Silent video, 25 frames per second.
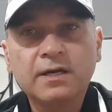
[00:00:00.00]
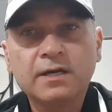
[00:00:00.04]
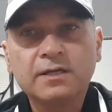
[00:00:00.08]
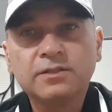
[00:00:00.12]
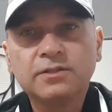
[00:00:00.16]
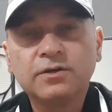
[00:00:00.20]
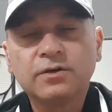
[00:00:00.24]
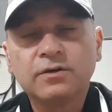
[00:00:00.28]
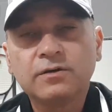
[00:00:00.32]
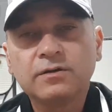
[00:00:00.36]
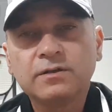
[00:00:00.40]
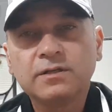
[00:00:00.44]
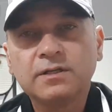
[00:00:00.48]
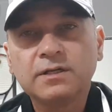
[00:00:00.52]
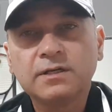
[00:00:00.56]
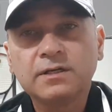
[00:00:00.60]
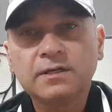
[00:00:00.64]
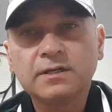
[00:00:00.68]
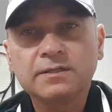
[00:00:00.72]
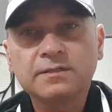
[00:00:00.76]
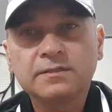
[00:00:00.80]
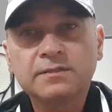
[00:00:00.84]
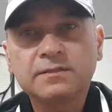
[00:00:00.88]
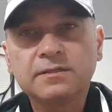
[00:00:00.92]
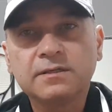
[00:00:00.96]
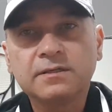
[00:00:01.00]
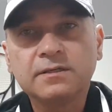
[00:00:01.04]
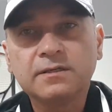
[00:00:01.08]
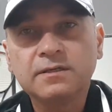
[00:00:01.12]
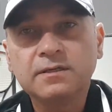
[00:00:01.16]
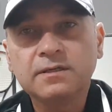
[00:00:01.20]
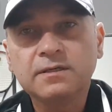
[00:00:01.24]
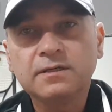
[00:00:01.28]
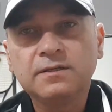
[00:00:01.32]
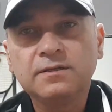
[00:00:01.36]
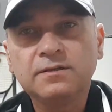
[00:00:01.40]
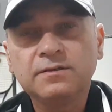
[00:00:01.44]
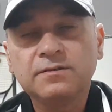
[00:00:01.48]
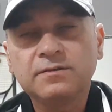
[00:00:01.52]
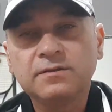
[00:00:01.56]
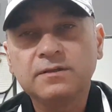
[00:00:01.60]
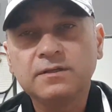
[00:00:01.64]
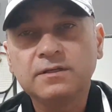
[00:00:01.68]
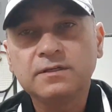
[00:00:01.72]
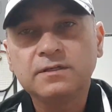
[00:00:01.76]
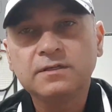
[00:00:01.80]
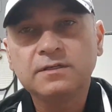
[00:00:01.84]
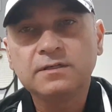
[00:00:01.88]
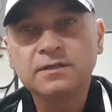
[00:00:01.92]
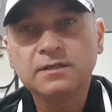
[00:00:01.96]
I don't say
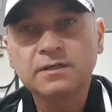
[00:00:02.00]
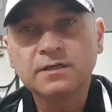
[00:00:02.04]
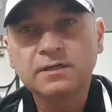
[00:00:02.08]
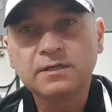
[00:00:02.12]
anything